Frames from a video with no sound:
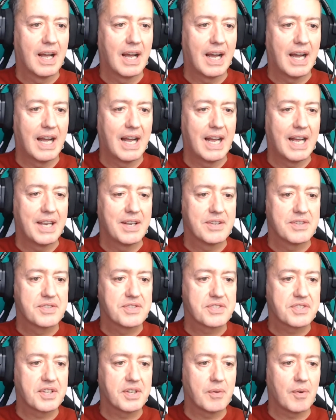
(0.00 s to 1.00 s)
and
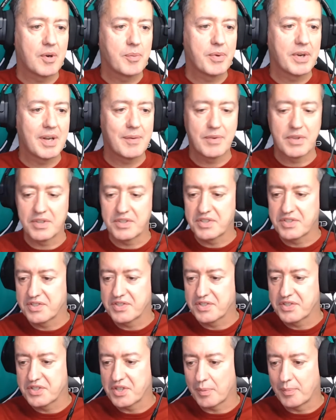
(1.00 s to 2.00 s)
just going to open up the
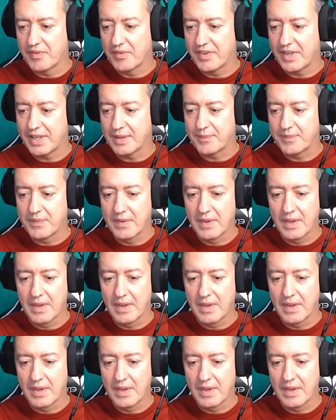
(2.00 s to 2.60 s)
top of it.